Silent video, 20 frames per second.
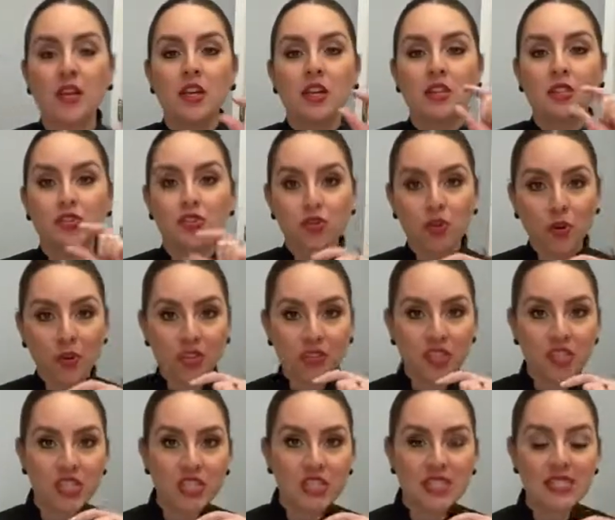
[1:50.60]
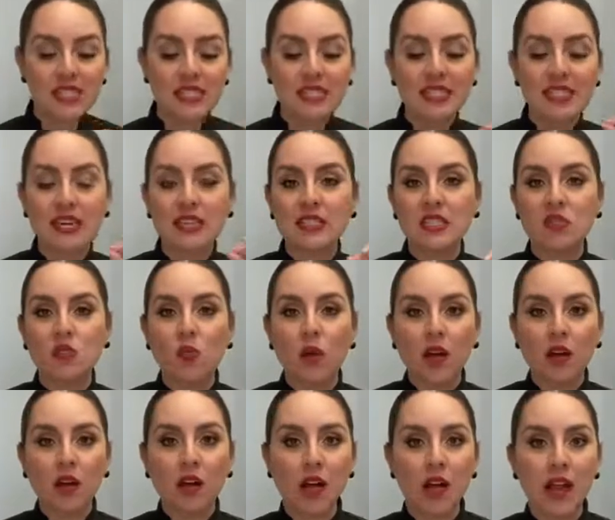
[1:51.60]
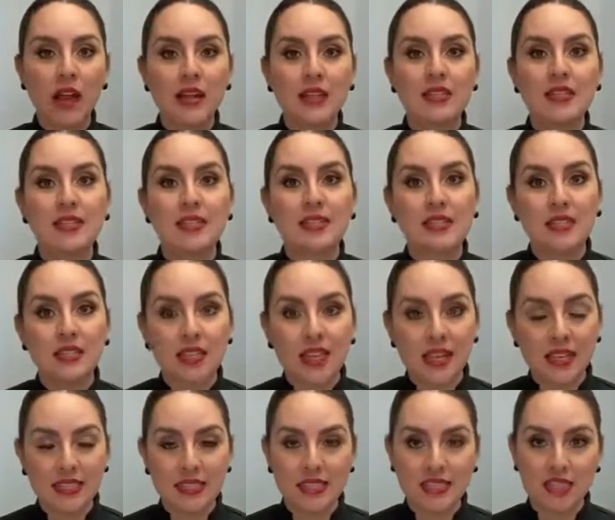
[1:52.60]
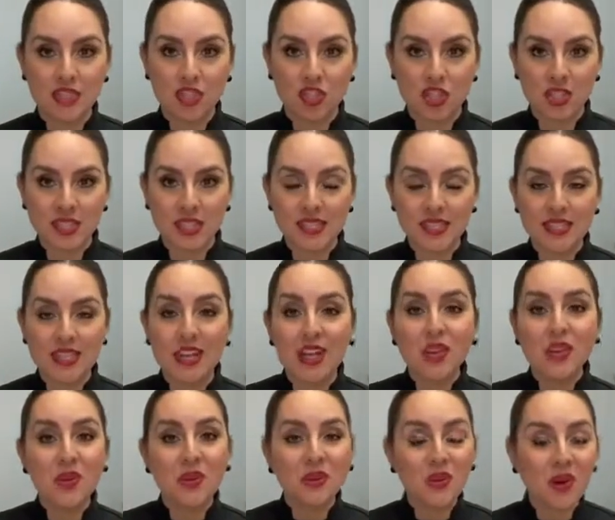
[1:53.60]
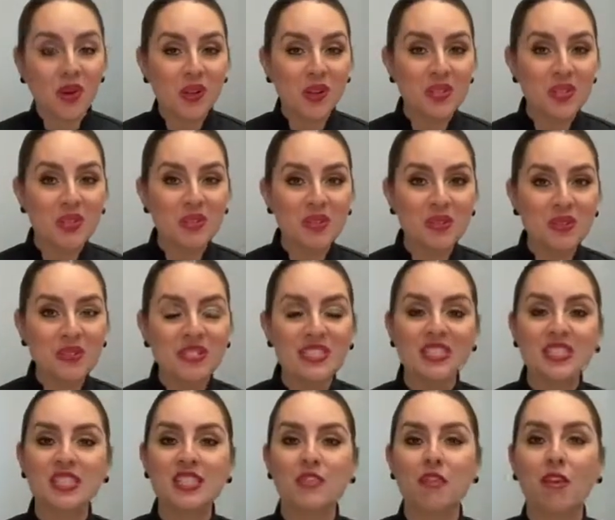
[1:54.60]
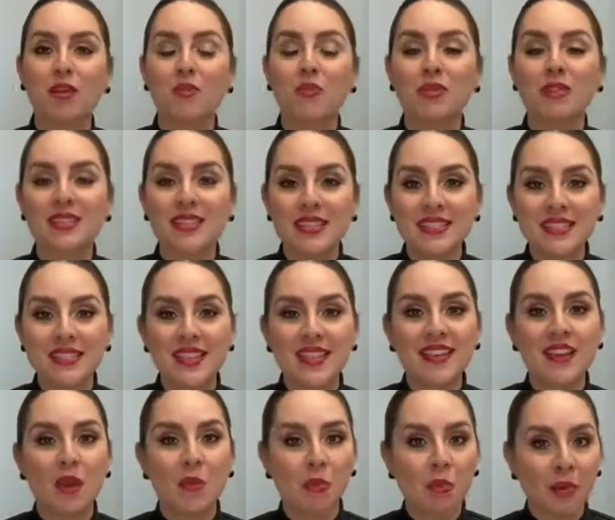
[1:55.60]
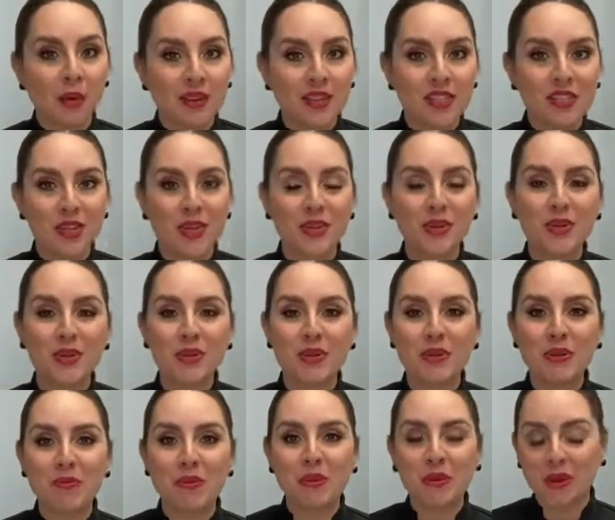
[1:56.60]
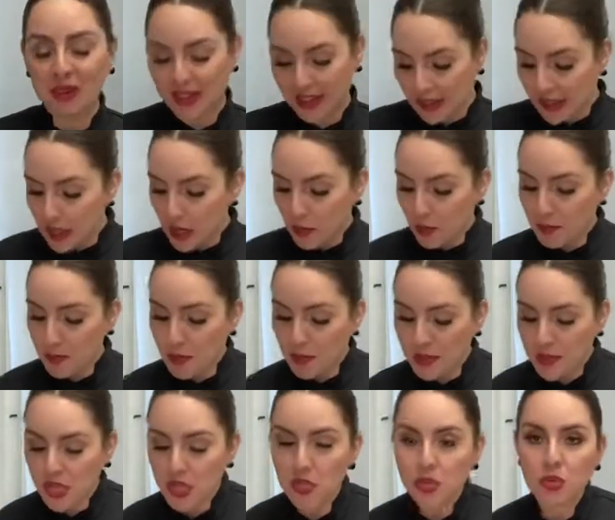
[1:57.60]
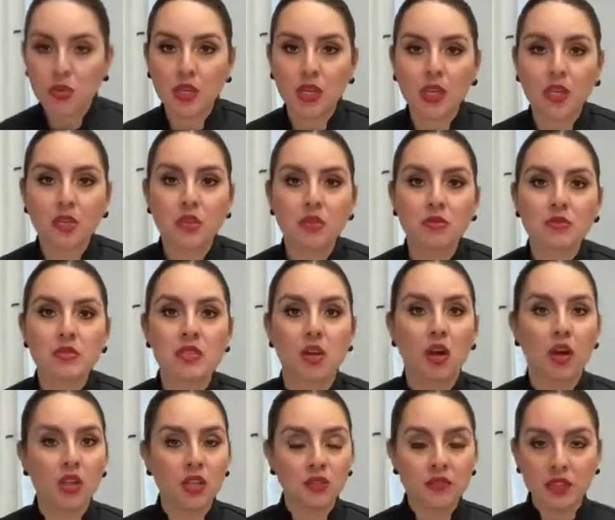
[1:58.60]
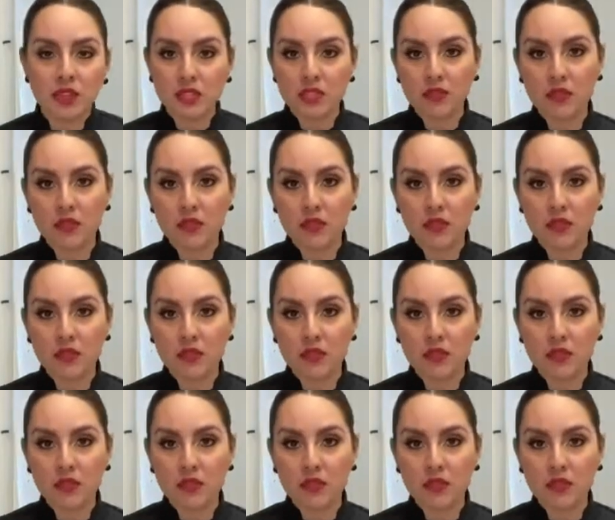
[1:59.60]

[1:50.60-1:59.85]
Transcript: shorter cheeses as well as sliced cheese. You could also use this for presenting a pretty charcuterie board. Remember that you can use all of these for